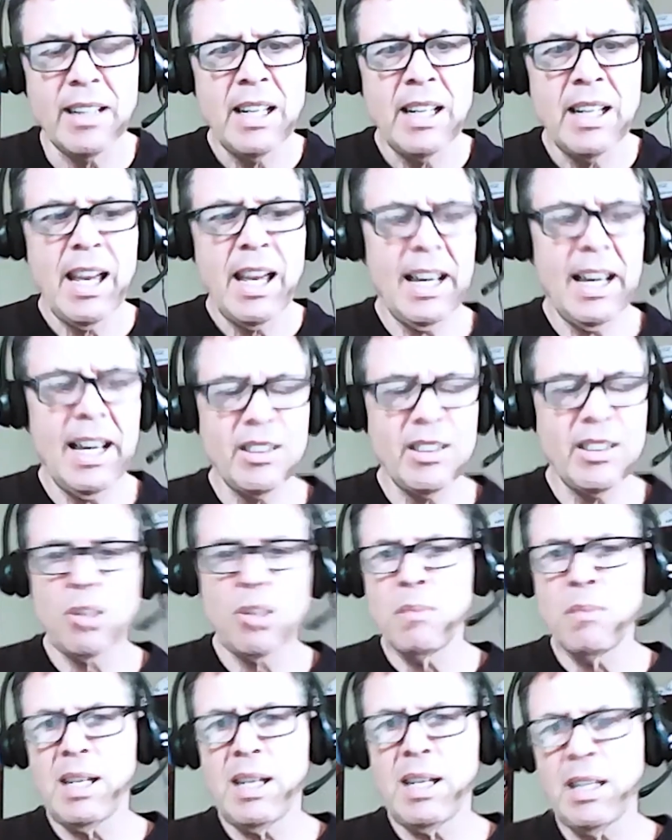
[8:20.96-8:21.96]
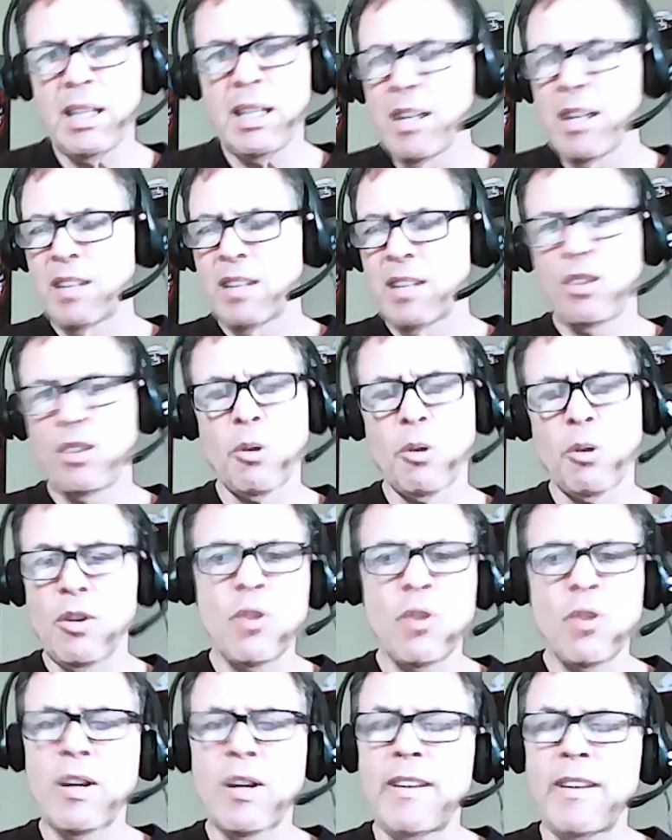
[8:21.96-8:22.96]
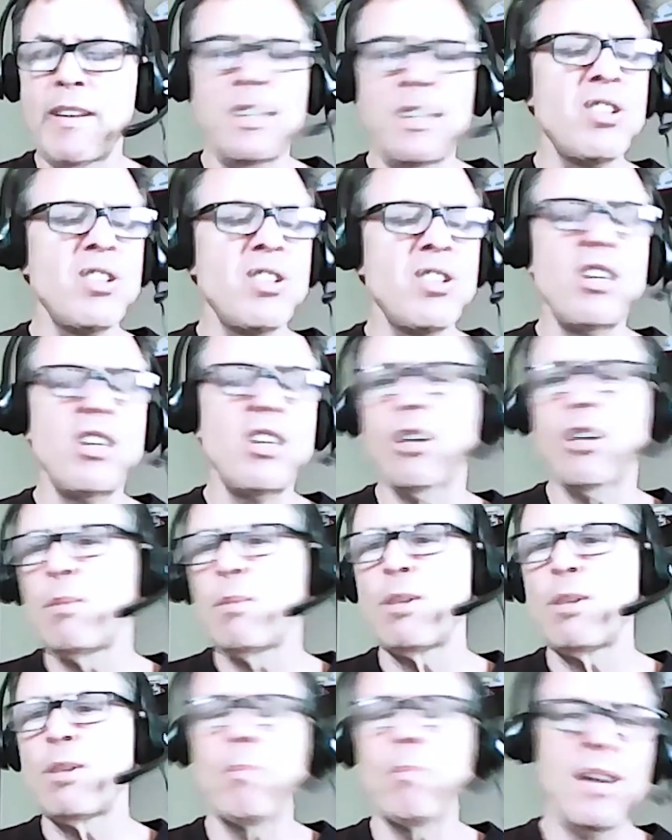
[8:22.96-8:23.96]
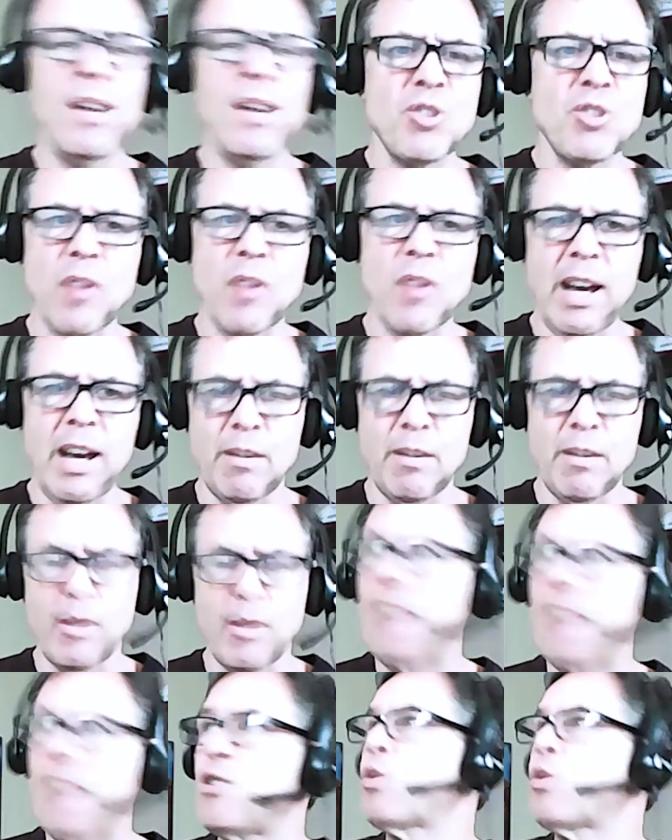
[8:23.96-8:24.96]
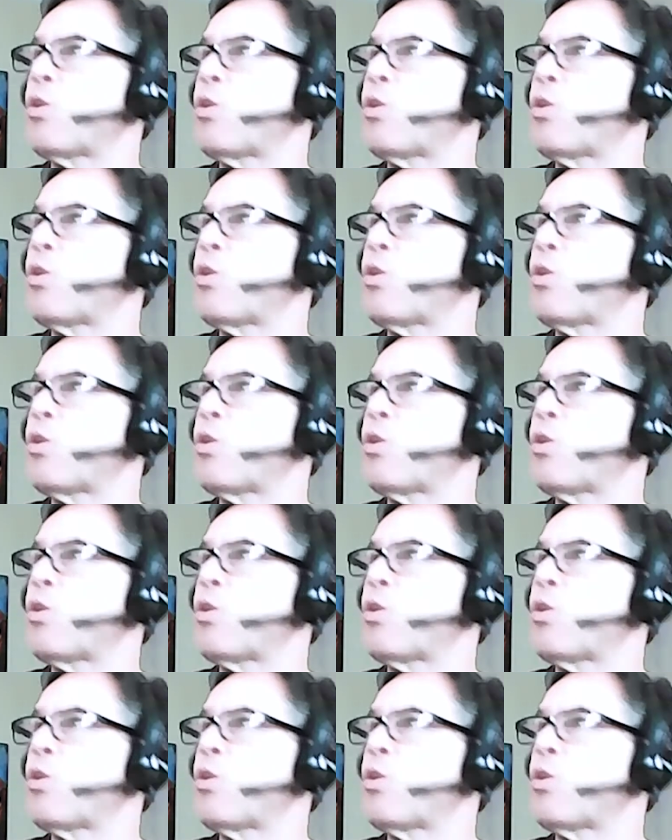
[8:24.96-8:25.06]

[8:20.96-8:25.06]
And to me, you you could this year can be the best year ever if you quit